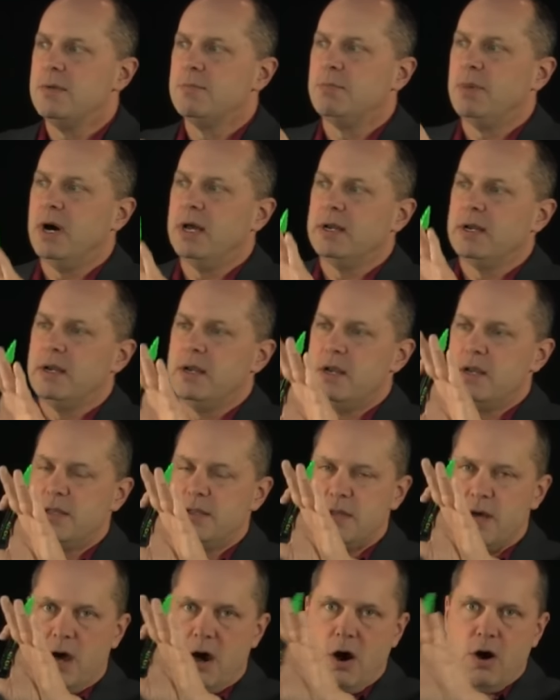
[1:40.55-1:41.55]
but
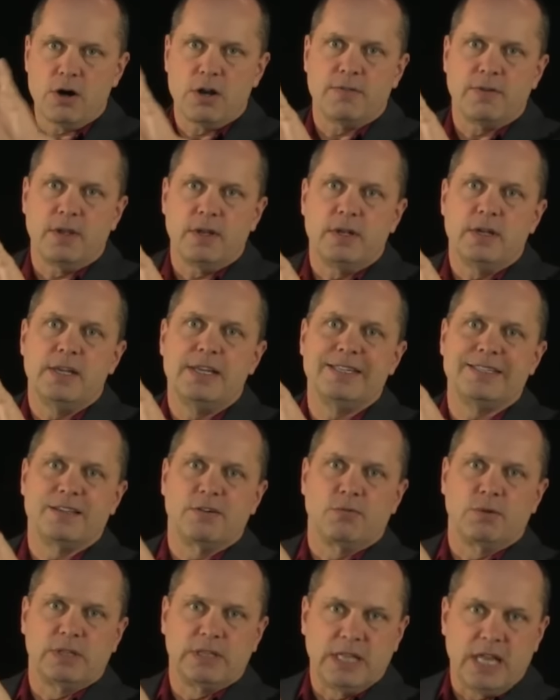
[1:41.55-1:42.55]
the heart of it is
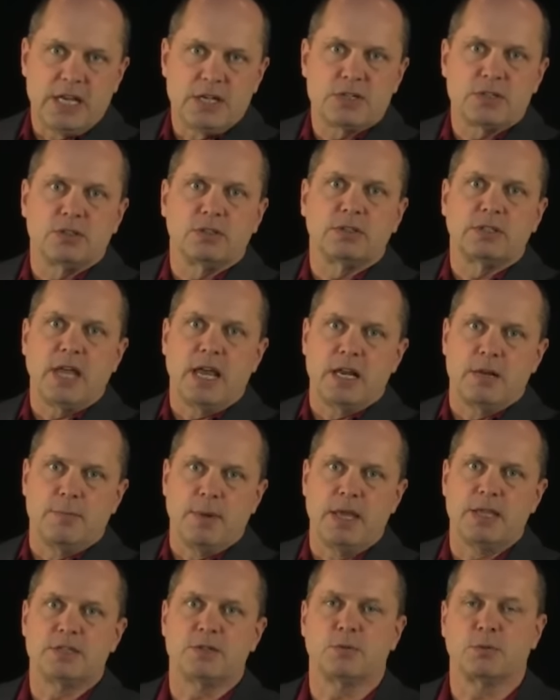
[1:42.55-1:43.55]
a relational
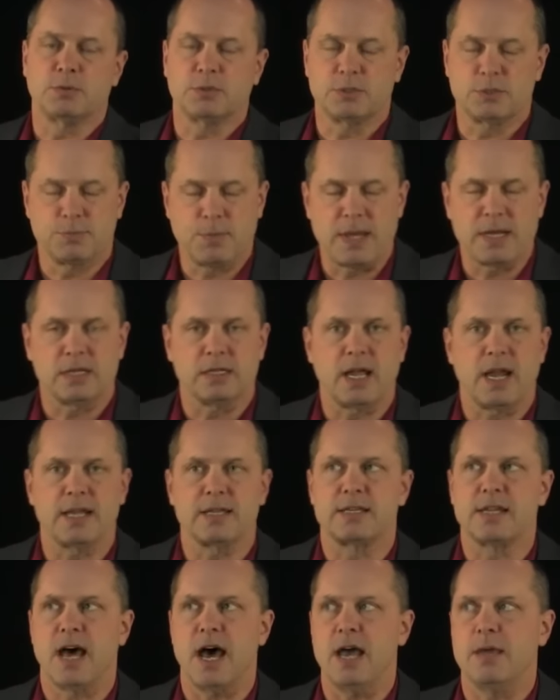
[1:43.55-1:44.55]
database, and we'll spend a lot
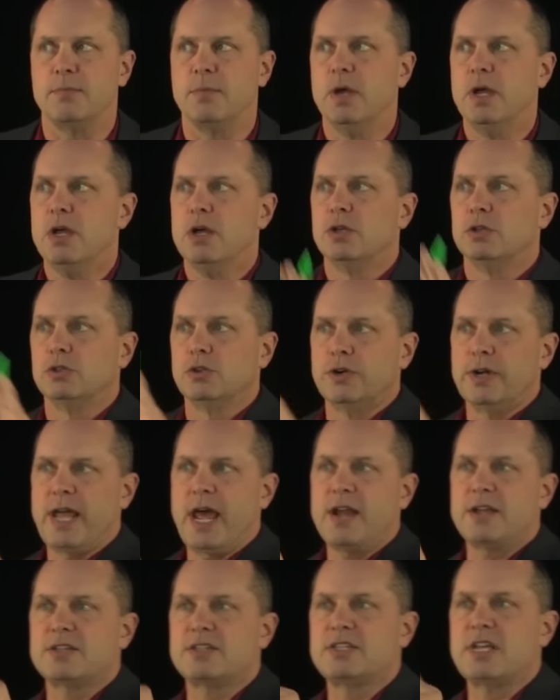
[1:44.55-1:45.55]
of time learning
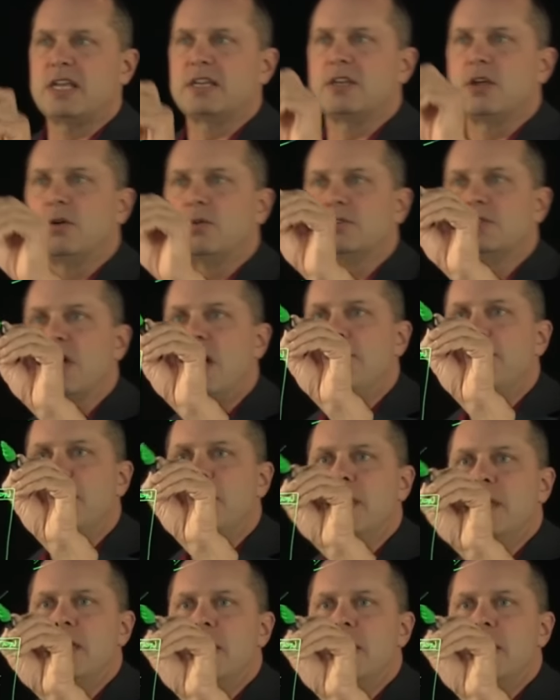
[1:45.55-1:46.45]
how to set those up,